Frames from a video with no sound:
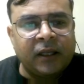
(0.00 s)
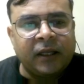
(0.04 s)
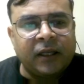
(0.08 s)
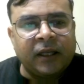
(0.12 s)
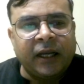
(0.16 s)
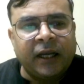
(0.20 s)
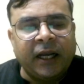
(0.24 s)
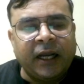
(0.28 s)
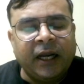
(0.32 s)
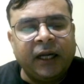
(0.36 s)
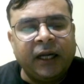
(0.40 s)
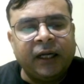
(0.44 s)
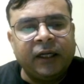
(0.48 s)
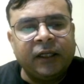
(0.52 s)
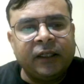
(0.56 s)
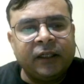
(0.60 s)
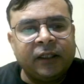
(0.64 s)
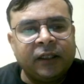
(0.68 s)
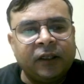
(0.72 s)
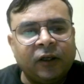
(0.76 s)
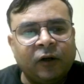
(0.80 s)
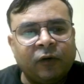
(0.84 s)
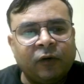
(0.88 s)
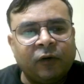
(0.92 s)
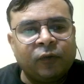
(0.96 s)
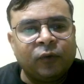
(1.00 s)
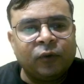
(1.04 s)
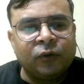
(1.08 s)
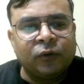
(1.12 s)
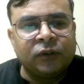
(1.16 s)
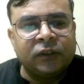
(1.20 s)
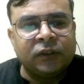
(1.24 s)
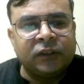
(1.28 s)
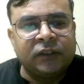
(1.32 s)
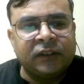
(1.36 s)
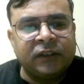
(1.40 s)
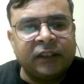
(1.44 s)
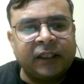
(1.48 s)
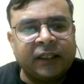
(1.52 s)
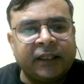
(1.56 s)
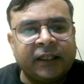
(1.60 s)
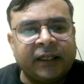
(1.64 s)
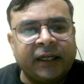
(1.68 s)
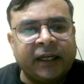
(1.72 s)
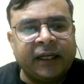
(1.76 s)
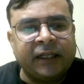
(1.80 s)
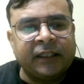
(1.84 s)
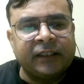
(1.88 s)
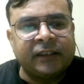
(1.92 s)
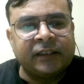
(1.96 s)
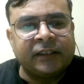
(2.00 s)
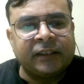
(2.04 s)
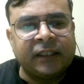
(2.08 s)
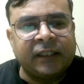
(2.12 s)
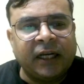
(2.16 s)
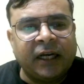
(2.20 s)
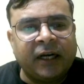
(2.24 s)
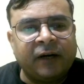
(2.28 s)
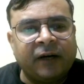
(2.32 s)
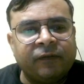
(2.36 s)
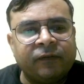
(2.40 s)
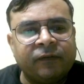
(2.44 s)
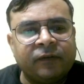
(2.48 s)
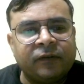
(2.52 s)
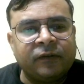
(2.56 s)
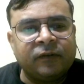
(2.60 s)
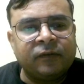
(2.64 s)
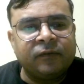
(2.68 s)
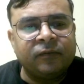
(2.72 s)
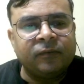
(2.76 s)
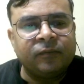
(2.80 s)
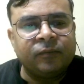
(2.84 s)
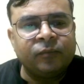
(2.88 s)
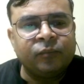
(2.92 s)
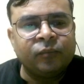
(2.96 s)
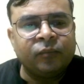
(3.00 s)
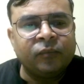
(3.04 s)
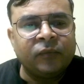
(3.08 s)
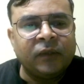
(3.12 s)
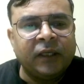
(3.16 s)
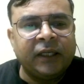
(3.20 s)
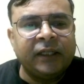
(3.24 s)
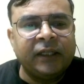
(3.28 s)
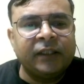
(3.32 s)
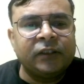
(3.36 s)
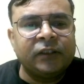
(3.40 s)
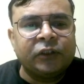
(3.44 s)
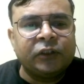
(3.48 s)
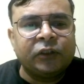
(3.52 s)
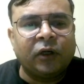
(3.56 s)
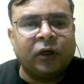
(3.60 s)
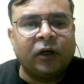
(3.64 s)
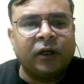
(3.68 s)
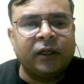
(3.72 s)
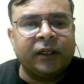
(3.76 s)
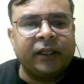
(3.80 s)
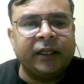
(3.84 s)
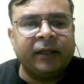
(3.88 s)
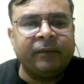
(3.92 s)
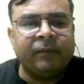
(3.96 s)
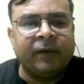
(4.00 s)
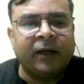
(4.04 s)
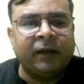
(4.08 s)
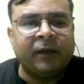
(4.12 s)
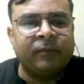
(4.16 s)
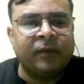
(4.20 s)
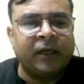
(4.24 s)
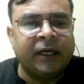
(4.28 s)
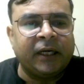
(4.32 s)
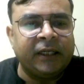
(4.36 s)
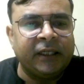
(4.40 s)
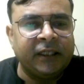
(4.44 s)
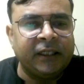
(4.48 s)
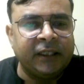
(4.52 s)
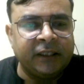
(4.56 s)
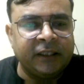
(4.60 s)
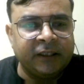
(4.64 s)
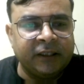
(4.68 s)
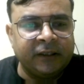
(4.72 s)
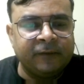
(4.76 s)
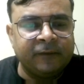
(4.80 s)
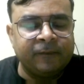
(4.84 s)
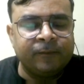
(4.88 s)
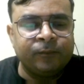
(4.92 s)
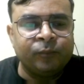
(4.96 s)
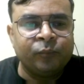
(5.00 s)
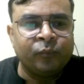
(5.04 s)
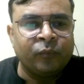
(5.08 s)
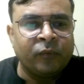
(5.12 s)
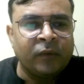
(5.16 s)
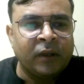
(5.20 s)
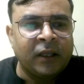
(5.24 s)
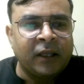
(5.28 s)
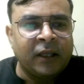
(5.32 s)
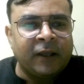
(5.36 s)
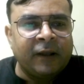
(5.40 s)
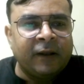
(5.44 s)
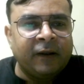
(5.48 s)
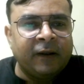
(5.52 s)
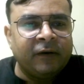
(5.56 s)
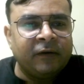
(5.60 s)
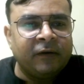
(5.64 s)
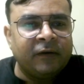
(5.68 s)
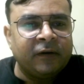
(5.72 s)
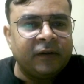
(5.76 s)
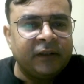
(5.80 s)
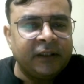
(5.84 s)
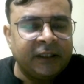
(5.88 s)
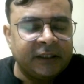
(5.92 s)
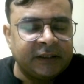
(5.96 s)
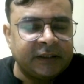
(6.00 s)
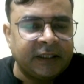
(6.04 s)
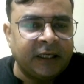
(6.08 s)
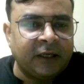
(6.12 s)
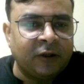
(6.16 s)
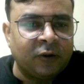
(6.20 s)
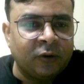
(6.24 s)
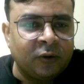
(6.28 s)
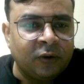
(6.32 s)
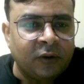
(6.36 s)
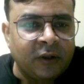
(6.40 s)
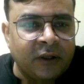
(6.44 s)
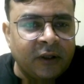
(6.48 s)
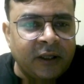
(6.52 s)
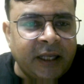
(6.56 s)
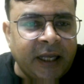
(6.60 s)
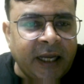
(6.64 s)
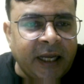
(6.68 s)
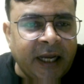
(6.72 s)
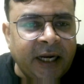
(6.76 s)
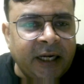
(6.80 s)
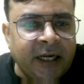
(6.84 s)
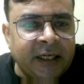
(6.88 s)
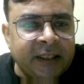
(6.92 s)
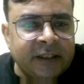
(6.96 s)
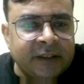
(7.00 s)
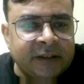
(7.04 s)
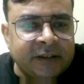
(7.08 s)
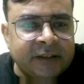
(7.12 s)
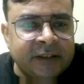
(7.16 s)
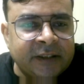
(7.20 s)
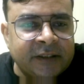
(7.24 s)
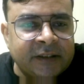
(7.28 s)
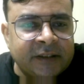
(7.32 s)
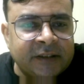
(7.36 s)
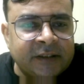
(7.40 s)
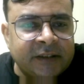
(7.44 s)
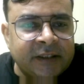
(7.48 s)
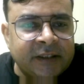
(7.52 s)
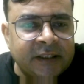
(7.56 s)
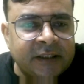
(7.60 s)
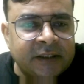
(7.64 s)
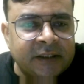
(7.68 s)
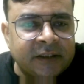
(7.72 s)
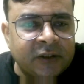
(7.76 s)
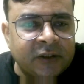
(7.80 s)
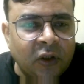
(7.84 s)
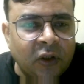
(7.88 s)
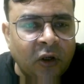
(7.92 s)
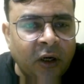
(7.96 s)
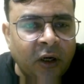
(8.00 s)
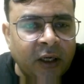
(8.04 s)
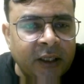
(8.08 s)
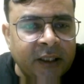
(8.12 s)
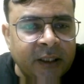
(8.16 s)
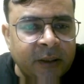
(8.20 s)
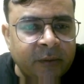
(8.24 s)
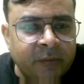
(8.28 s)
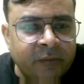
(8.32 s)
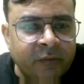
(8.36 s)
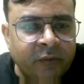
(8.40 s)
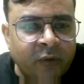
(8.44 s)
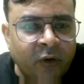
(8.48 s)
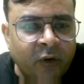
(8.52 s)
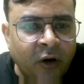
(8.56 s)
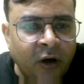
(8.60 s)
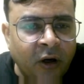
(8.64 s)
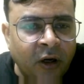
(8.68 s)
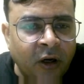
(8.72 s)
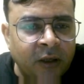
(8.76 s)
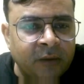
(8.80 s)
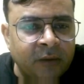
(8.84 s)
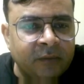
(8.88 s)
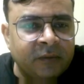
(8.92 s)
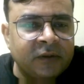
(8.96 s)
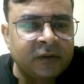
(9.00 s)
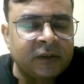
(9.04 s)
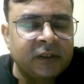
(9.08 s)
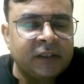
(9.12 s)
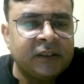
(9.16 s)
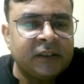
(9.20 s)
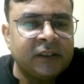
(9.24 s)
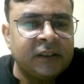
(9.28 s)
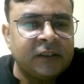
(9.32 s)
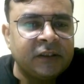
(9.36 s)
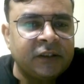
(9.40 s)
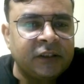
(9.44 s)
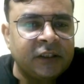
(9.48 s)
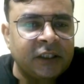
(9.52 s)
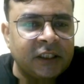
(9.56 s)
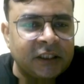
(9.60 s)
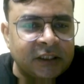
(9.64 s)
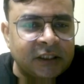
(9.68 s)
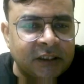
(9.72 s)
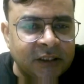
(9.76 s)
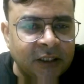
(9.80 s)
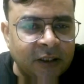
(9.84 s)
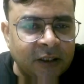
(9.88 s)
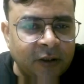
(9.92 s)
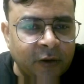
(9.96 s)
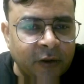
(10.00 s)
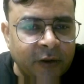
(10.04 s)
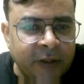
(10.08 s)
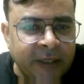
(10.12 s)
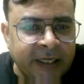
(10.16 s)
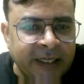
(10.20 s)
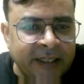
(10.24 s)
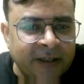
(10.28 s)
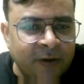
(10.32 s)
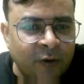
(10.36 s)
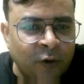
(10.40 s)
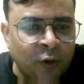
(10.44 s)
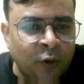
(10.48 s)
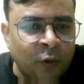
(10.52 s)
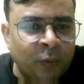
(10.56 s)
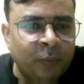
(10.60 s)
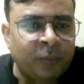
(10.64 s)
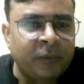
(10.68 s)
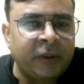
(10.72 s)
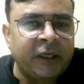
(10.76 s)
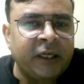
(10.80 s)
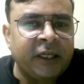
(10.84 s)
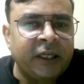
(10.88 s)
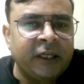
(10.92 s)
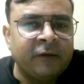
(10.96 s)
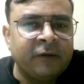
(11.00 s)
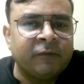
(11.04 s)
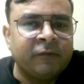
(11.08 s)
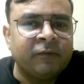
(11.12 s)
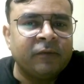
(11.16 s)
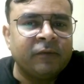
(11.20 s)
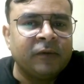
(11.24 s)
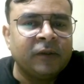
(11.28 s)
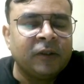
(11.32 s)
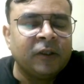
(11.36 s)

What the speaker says: And of course, this is a crankshaft. In short name, I am writing here. Yes or no? And this is not a valve. This is just a opening